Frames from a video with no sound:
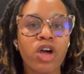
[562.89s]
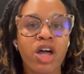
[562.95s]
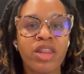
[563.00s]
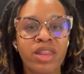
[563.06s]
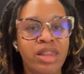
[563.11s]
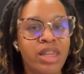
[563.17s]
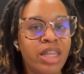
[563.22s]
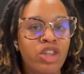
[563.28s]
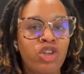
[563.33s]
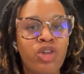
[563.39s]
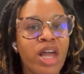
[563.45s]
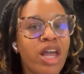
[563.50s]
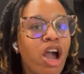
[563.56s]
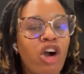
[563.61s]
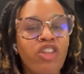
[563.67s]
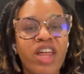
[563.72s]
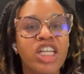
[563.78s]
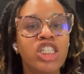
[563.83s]

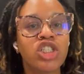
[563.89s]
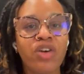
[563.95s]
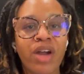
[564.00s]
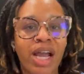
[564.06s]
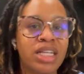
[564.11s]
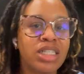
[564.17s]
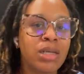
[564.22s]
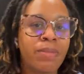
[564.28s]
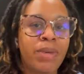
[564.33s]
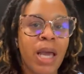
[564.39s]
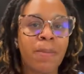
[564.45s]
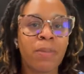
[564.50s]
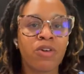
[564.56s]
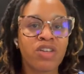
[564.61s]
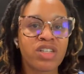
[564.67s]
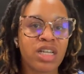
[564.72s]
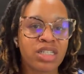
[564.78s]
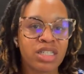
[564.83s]
Are they trained to be able to
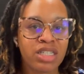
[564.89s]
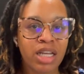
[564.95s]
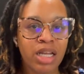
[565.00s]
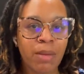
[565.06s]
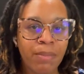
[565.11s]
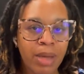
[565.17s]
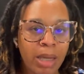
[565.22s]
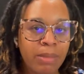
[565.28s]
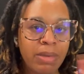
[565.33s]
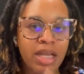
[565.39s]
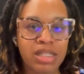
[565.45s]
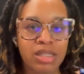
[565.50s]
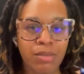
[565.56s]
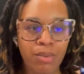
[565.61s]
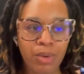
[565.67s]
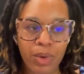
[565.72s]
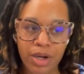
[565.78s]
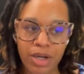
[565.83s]
resuscitate a baby? Is
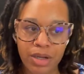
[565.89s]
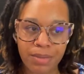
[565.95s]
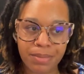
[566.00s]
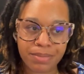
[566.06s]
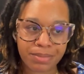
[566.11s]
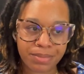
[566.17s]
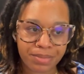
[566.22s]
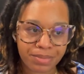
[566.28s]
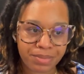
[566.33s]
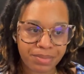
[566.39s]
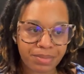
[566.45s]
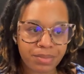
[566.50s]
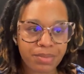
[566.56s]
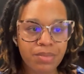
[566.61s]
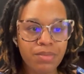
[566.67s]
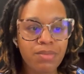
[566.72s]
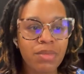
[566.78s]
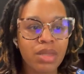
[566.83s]
important.
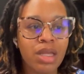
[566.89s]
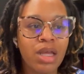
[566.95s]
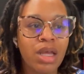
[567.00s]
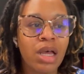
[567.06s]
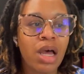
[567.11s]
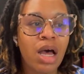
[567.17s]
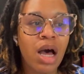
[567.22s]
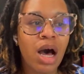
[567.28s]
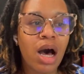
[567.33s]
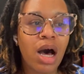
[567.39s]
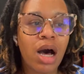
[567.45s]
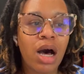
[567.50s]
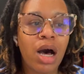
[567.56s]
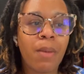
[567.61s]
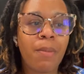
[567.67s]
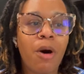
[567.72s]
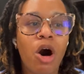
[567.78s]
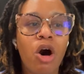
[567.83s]

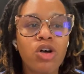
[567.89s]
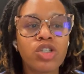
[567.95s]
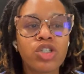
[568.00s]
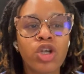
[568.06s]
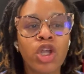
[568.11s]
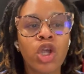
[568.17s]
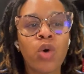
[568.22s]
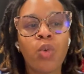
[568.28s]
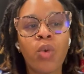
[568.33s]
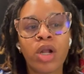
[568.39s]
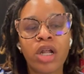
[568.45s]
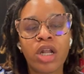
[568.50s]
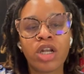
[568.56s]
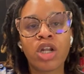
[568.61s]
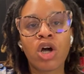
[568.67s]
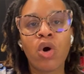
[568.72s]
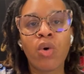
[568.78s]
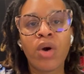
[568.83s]
Also, you want to
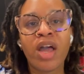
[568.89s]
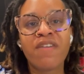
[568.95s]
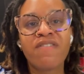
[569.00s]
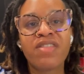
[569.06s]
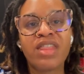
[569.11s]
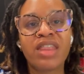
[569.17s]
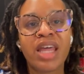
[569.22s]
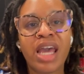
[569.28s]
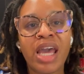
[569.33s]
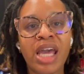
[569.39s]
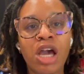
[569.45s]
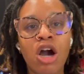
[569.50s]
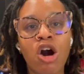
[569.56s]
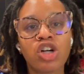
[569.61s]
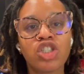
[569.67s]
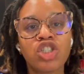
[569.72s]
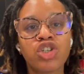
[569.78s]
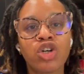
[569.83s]
know if they
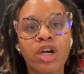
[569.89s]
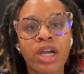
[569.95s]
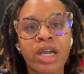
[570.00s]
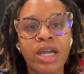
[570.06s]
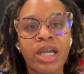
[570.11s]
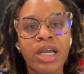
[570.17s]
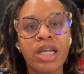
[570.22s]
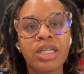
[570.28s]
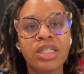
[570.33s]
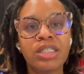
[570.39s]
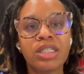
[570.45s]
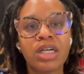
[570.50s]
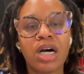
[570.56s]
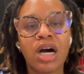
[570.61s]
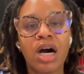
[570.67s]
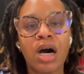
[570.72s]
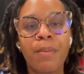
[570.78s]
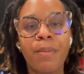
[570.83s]
are trained
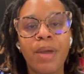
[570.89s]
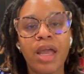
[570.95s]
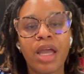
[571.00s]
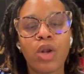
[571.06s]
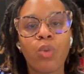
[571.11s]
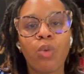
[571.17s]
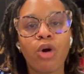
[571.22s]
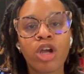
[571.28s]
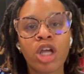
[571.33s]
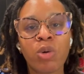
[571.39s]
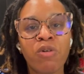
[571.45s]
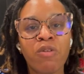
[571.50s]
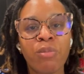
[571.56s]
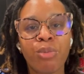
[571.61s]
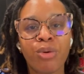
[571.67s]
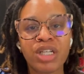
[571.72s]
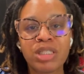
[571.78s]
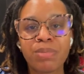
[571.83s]
in working with
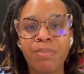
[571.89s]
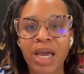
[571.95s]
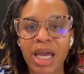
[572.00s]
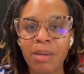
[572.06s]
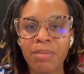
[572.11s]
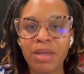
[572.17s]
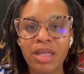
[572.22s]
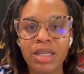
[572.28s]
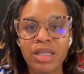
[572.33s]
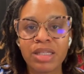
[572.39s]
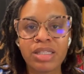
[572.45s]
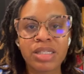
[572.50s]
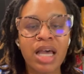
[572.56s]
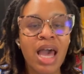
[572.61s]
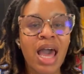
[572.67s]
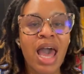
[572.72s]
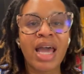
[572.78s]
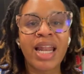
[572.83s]
breech babies
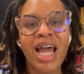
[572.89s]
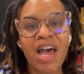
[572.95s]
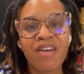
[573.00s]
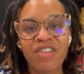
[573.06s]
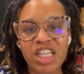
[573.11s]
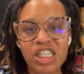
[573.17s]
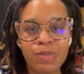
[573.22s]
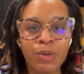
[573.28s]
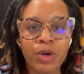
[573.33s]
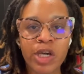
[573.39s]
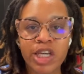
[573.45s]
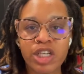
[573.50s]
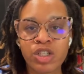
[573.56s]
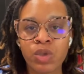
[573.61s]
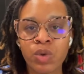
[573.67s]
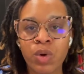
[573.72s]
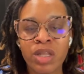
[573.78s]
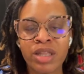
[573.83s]
and have experience
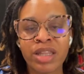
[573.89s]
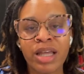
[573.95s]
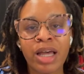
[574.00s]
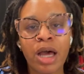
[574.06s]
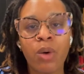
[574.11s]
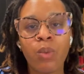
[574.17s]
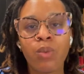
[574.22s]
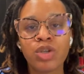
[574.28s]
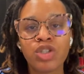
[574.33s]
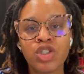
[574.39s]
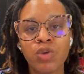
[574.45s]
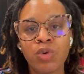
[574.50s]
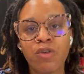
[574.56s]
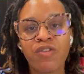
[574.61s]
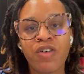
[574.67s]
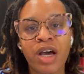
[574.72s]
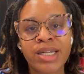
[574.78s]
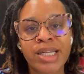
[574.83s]
doing that. What you
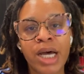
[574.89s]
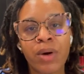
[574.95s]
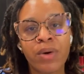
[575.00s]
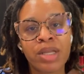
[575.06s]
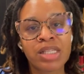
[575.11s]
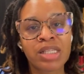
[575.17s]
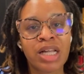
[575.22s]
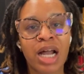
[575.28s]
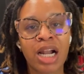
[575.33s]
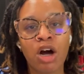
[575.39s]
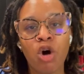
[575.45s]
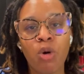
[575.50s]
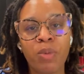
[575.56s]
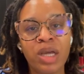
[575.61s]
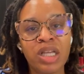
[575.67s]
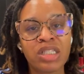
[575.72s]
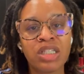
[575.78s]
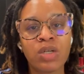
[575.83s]
will find out is a lot of
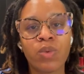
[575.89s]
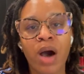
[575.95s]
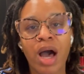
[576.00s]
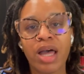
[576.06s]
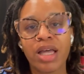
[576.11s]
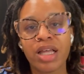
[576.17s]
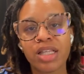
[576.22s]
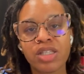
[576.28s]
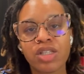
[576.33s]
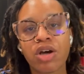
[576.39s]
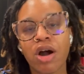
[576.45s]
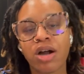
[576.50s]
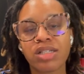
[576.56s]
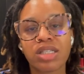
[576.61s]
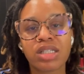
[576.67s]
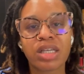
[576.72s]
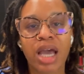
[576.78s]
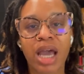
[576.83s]
OBGYNs are
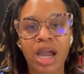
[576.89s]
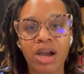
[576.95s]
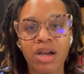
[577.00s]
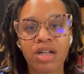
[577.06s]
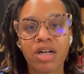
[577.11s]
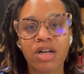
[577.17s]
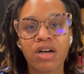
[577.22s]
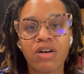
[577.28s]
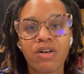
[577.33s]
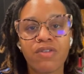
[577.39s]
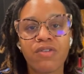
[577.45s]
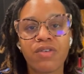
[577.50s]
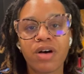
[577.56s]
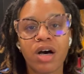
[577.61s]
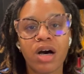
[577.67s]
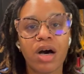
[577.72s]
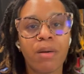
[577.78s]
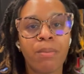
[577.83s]
scared
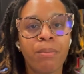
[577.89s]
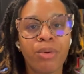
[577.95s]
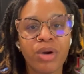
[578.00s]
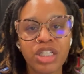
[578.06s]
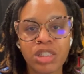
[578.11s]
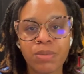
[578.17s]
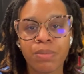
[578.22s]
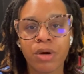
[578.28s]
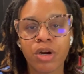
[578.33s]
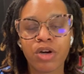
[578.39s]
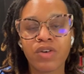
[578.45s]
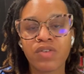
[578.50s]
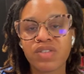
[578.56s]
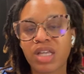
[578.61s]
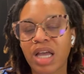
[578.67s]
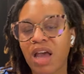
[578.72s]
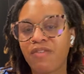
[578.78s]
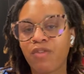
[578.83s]
of breech
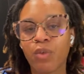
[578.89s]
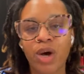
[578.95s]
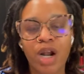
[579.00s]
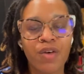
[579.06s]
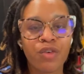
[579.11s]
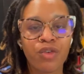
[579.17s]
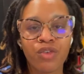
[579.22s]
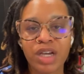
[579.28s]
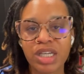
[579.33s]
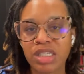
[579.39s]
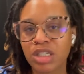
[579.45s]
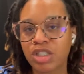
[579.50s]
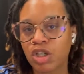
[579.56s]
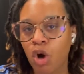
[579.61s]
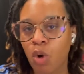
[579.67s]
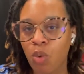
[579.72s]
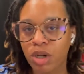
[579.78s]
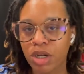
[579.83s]
births and for whatever reason
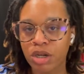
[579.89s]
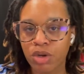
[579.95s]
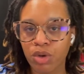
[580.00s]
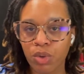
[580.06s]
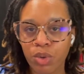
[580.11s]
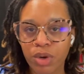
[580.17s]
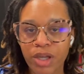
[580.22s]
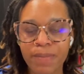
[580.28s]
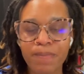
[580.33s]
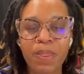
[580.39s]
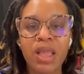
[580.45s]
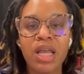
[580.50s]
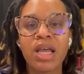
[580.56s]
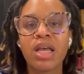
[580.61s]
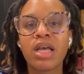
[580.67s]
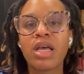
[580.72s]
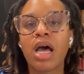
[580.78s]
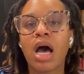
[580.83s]
don't want to do it.
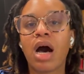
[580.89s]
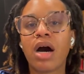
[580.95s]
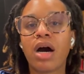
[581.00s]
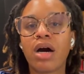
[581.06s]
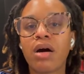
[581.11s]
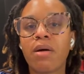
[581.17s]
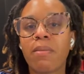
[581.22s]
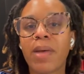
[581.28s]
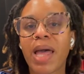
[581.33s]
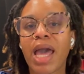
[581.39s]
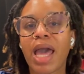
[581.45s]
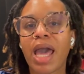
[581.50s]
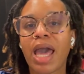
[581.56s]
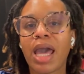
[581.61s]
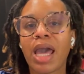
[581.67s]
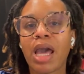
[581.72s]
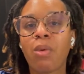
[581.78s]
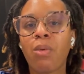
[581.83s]

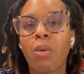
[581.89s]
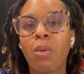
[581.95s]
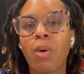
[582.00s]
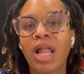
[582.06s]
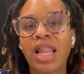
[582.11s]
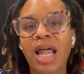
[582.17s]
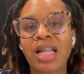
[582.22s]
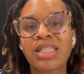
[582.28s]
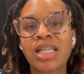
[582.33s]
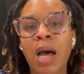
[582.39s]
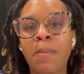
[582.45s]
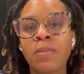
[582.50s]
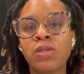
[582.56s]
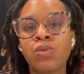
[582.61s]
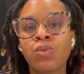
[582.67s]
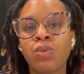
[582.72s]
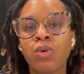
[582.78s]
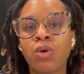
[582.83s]
And a lot of
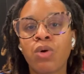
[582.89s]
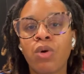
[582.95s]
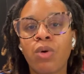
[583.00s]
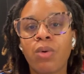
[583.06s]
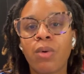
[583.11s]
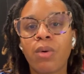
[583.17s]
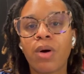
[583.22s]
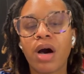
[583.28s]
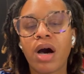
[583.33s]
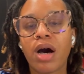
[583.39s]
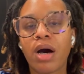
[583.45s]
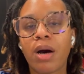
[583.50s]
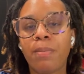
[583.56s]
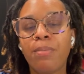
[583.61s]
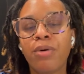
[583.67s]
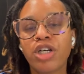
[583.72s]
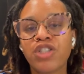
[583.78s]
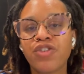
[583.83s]
times will
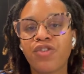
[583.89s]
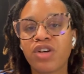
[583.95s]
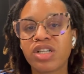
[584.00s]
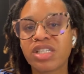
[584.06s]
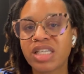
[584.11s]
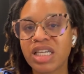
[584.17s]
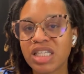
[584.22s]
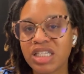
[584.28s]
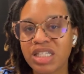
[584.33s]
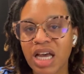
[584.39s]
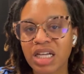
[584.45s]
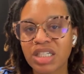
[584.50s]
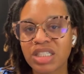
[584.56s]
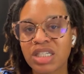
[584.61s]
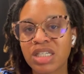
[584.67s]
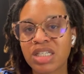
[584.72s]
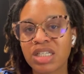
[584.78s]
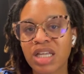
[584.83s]
push for
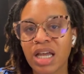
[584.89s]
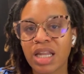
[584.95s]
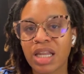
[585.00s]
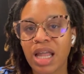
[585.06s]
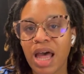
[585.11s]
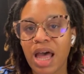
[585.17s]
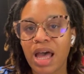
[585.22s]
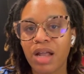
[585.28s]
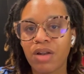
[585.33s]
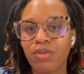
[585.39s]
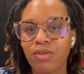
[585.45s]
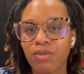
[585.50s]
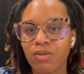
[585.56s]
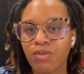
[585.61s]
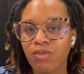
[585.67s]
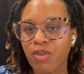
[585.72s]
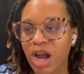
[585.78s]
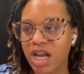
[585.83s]
C-sections in that
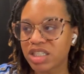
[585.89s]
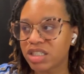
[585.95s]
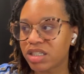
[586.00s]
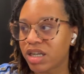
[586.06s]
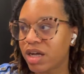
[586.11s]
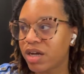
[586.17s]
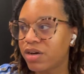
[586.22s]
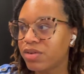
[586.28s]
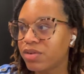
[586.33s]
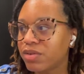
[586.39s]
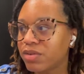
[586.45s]
rationale.